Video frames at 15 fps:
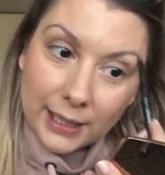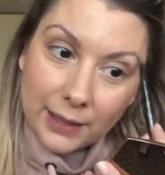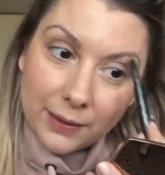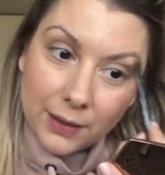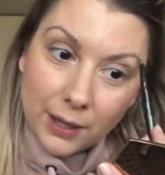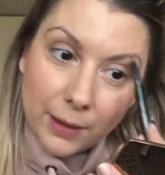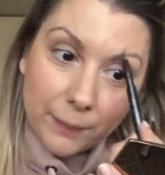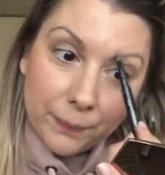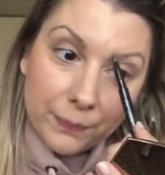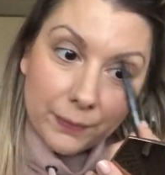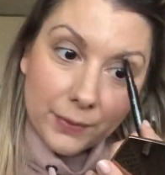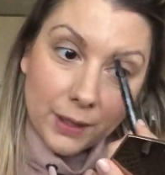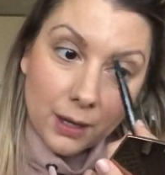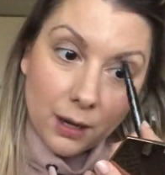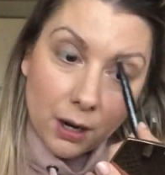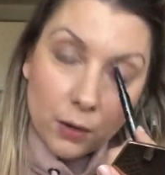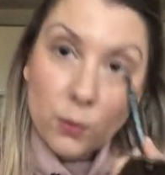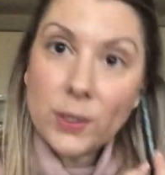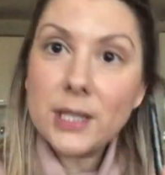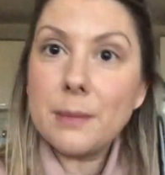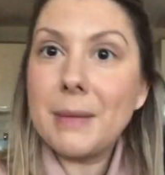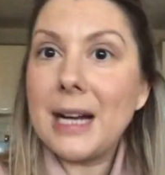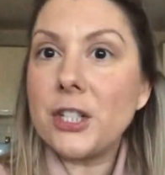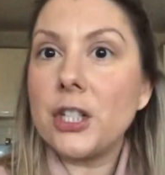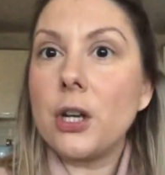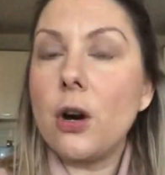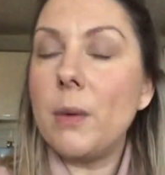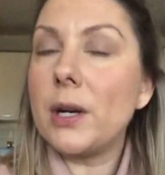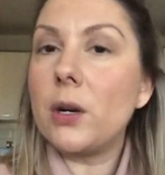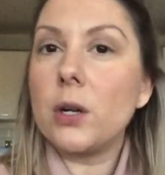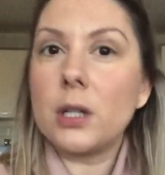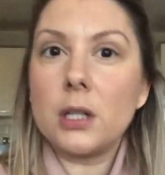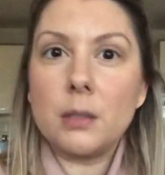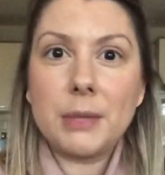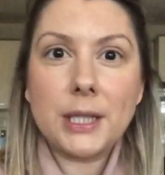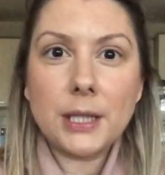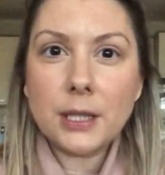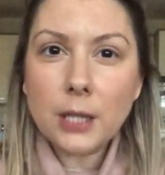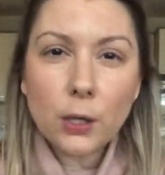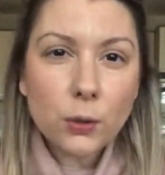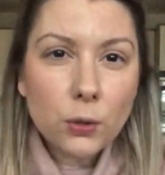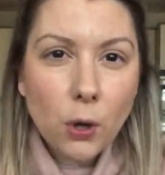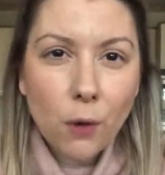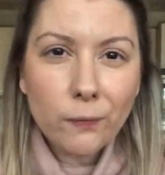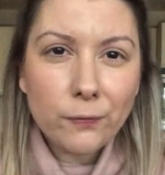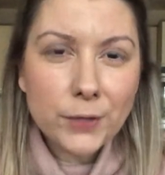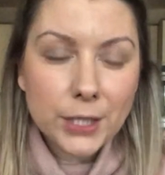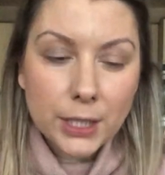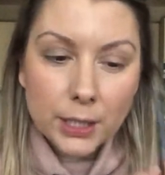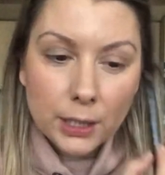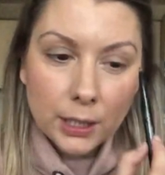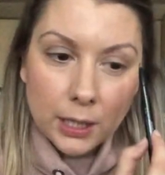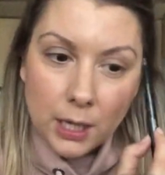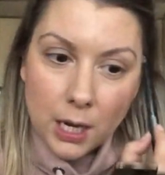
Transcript: And that I always imagine, oh my God, I'm gonna be so confident.